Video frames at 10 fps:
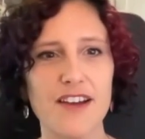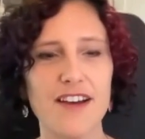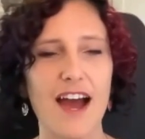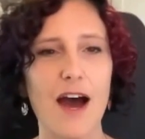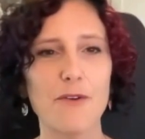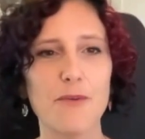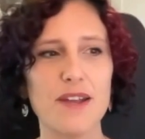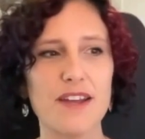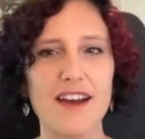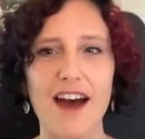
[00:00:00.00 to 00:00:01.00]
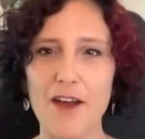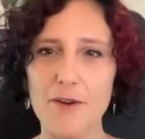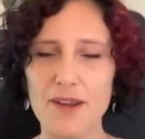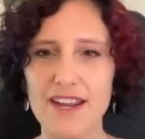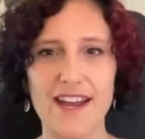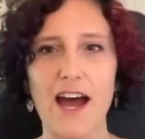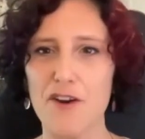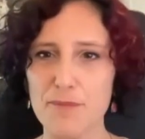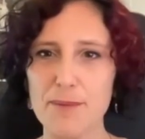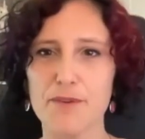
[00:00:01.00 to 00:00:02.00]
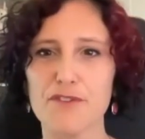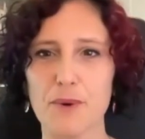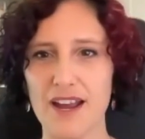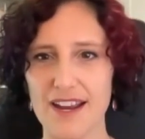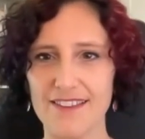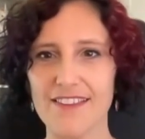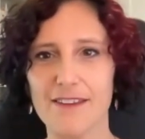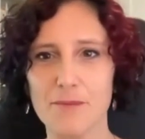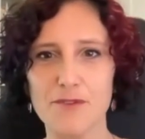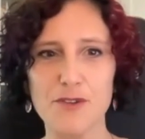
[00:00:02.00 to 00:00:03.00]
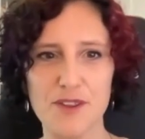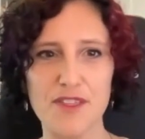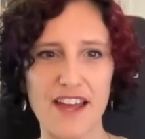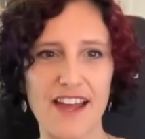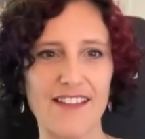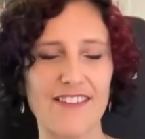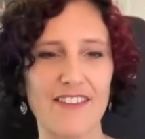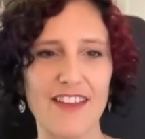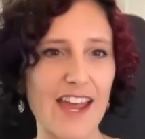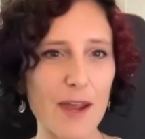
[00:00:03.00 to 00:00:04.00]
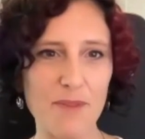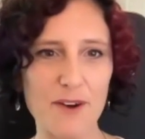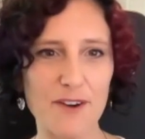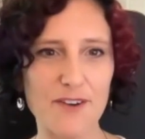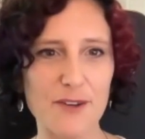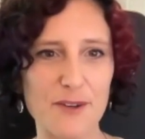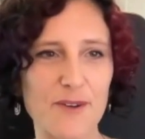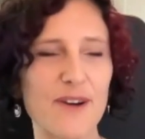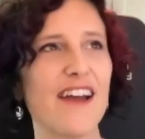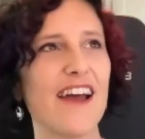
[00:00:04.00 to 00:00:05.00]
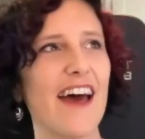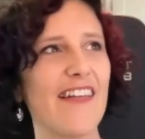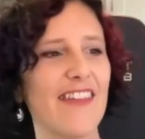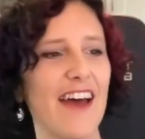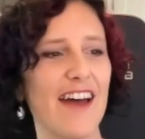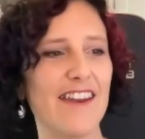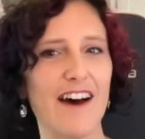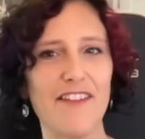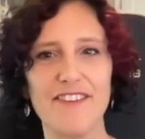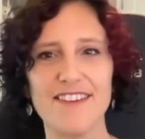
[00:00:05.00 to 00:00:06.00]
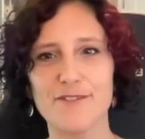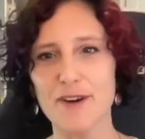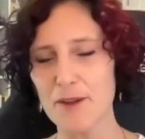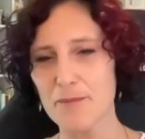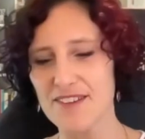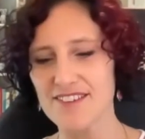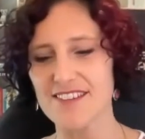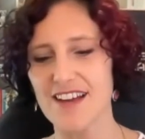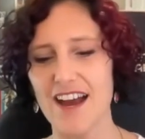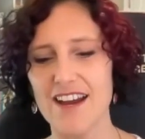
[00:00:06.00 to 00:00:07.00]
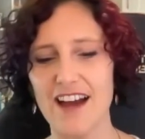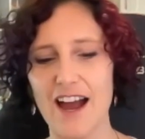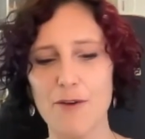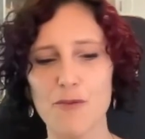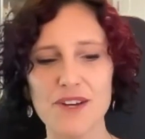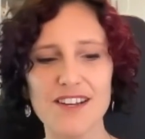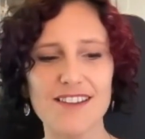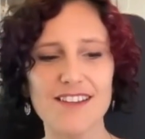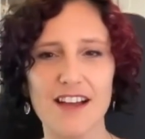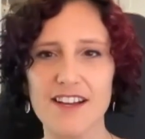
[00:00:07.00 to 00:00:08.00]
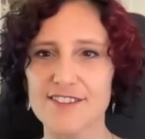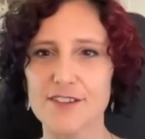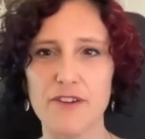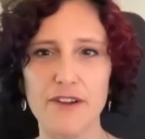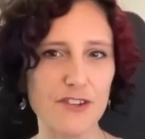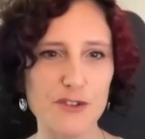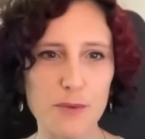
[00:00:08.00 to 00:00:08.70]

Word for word: how do we how do we get out of people's way and let them do the thing that they came there to do and then on the development side i really like solving visual